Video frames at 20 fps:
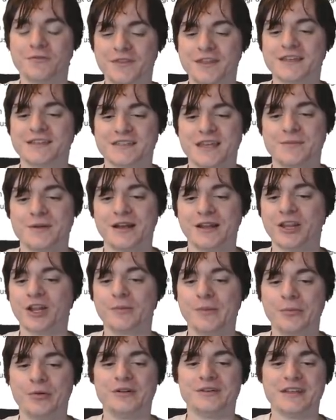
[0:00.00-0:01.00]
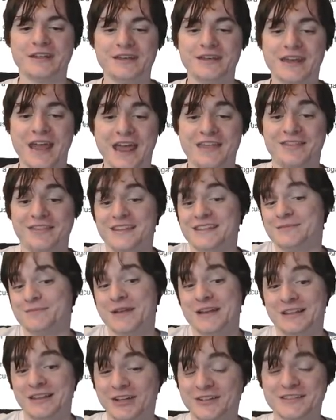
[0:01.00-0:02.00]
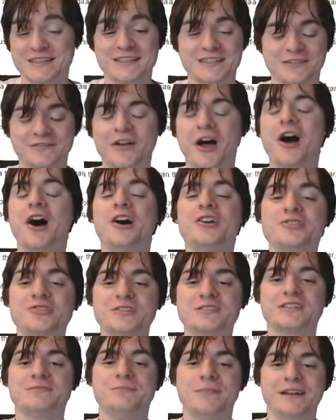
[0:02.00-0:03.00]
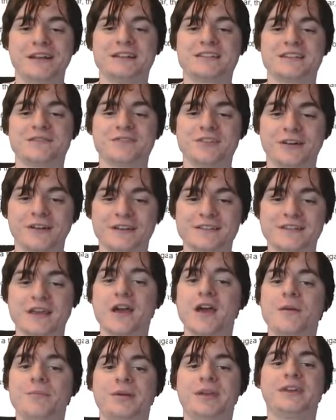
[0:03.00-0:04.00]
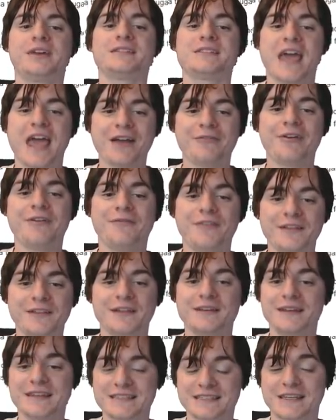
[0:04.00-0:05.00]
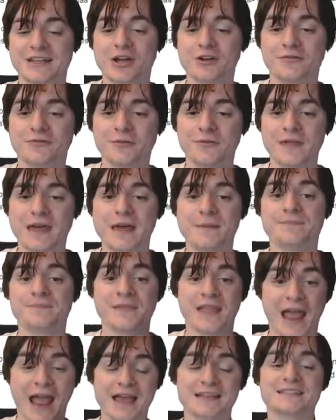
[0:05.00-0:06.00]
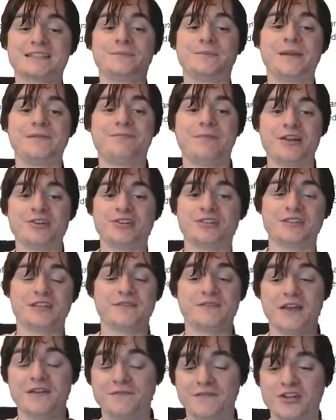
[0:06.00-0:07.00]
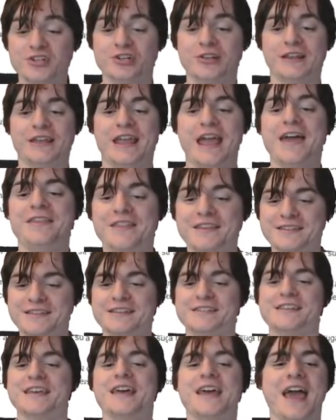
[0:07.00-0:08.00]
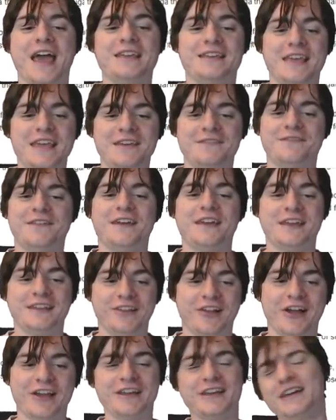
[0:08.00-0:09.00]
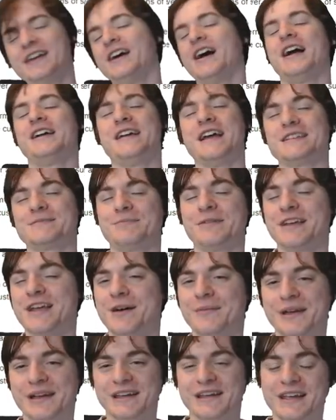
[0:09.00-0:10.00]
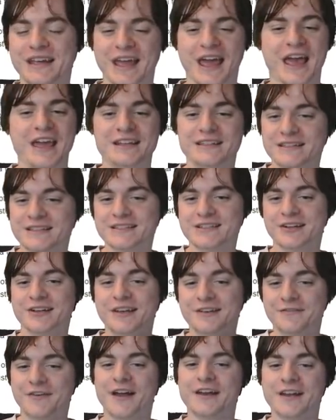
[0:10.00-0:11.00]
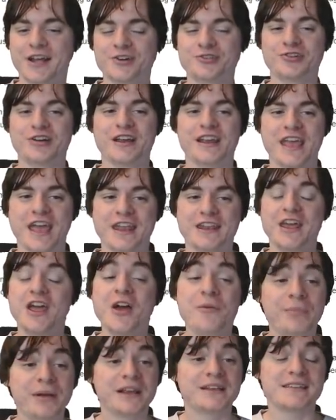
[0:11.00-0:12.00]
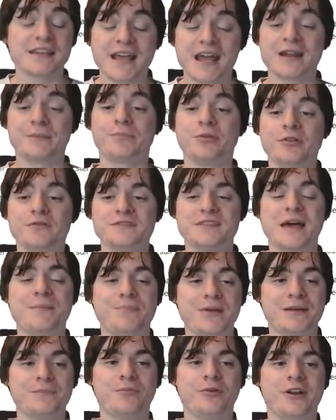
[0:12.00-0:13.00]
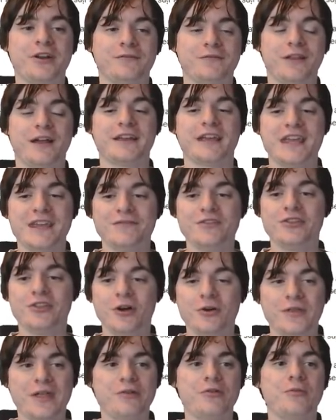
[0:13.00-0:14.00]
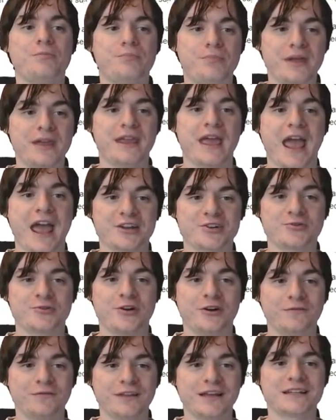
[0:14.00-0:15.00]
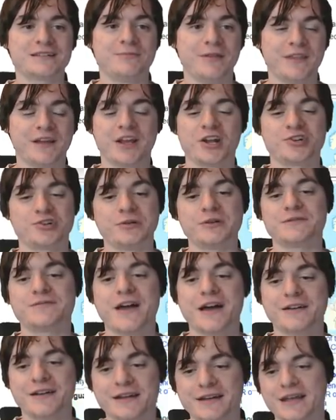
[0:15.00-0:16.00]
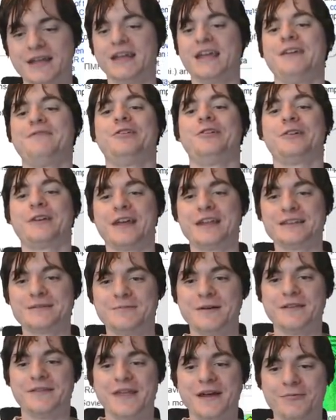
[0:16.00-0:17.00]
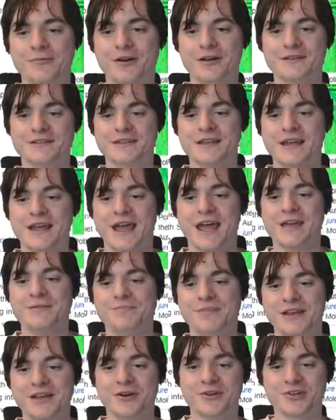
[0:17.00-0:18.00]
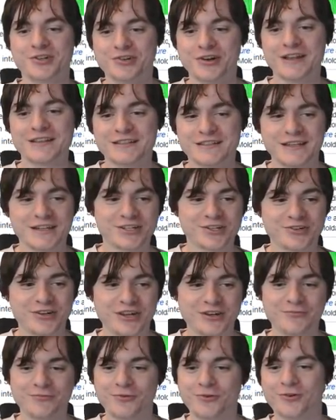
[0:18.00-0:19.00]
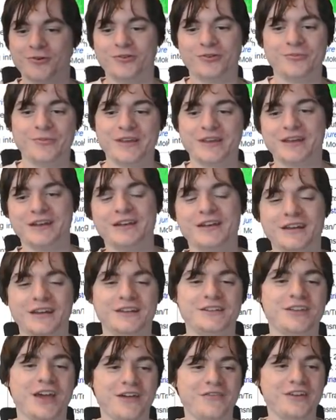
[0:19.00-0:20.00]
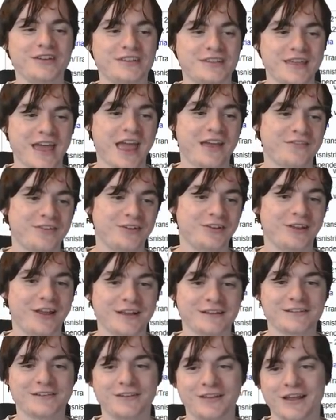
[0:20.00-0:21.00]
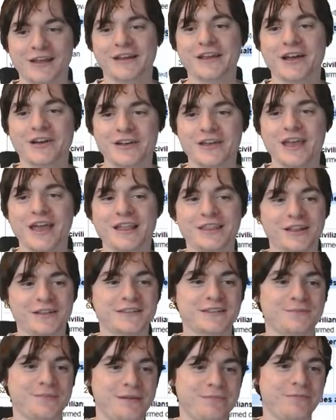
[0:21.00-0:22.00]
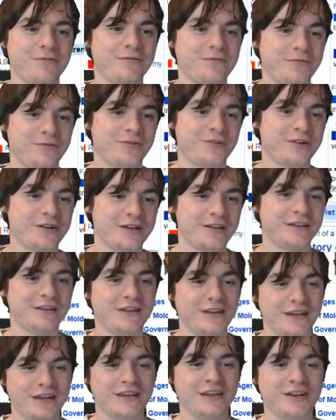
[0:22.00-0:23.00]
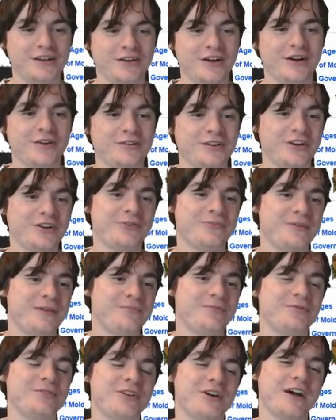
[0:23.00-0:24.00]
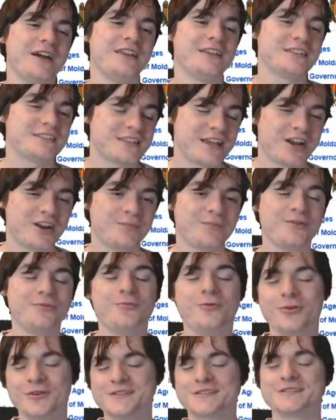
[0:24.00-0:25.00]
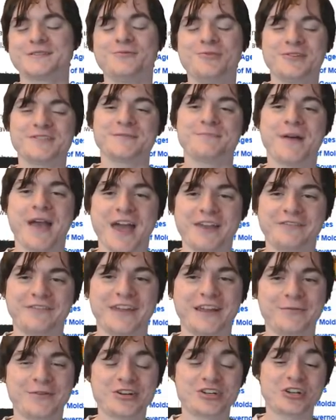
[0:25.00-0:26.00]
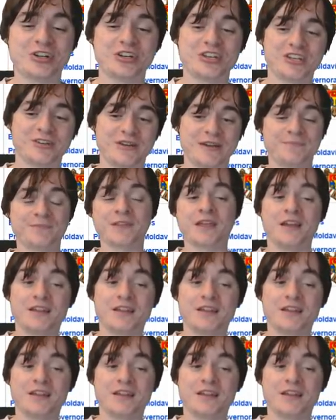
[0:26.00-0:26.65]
of this, I mean, a lot of people didn't, and there's been losses of hundreds of millions of dollars because everything that needs to go through there has to be registered officially. And this is a key thing in, like, I guess, becoming a solidified country again, because it kind of proves that big point of, like, even though there were big actual conflicts when the country was founded, if you look into it, there was a big on Transnistrian war, and we can dive into that if you'd like to, like, oh yeah, lots of people fought, and, you know, oh no, people died, it's terrible, wars a bad thing, we shouldn't do it.